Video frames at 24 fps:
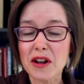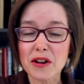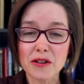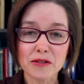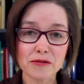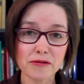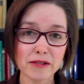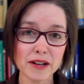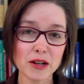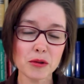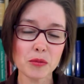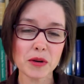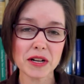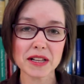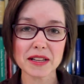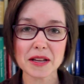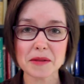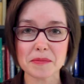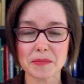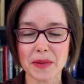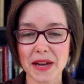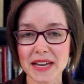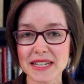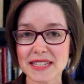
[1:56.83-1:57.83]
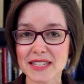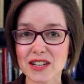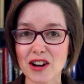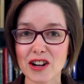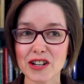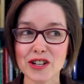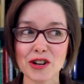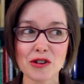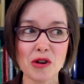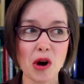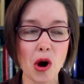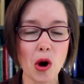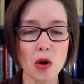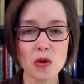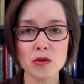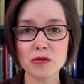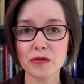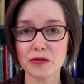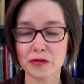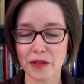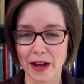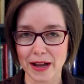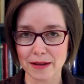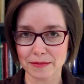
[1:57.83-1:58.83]
freewheel it based on your own
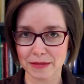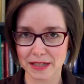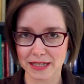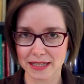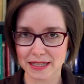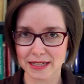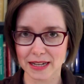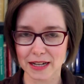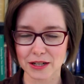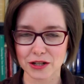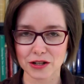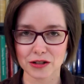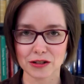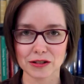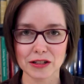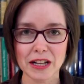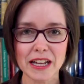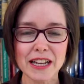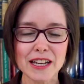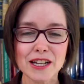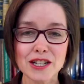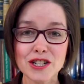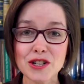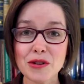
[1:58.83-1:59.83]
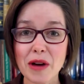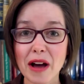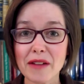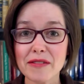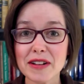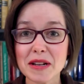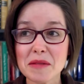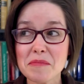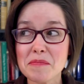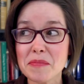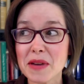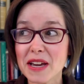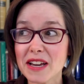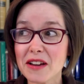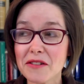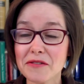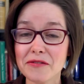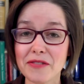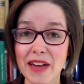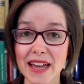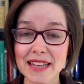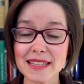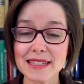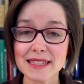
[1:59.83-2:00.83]
family schedule? Do you have any big
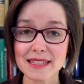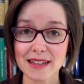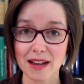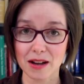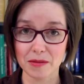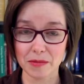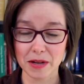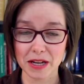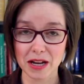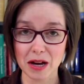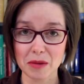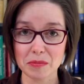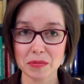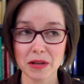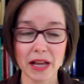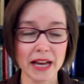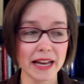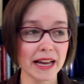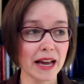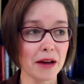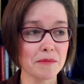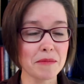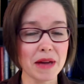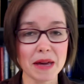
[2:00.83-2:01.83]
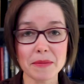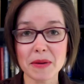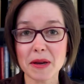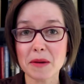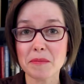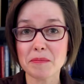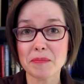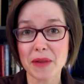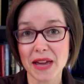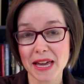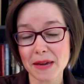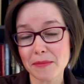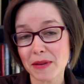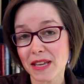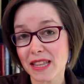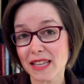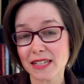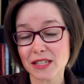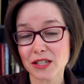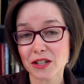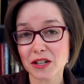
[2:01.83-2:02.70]
events coming up, like maybe a baby that's